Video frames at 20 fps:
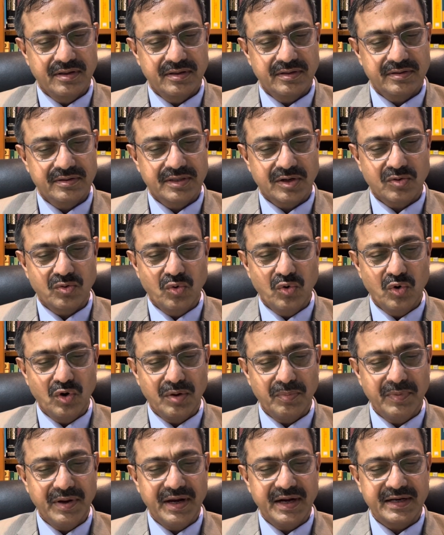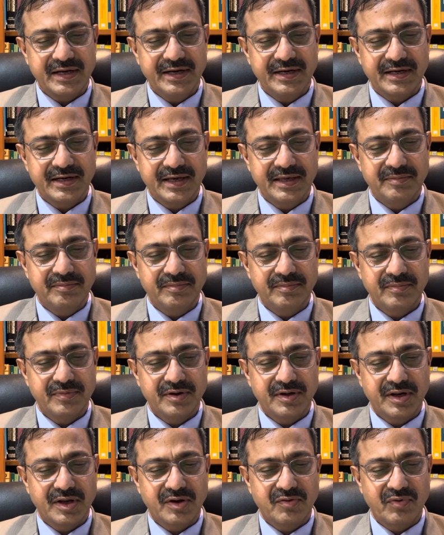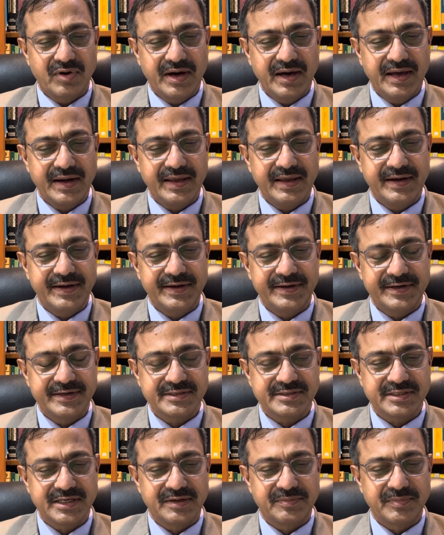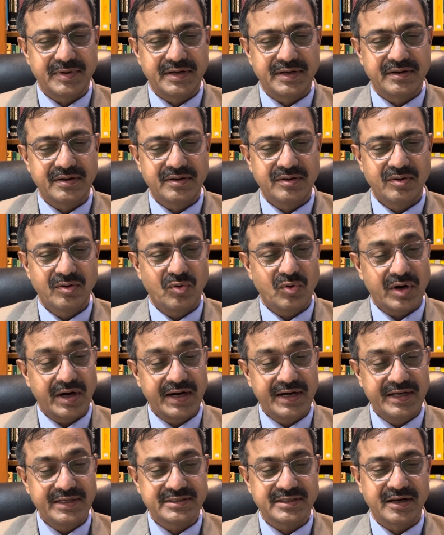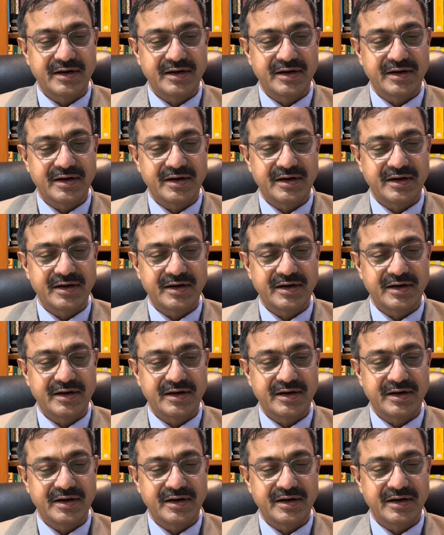The court may at any time require a written statement or additional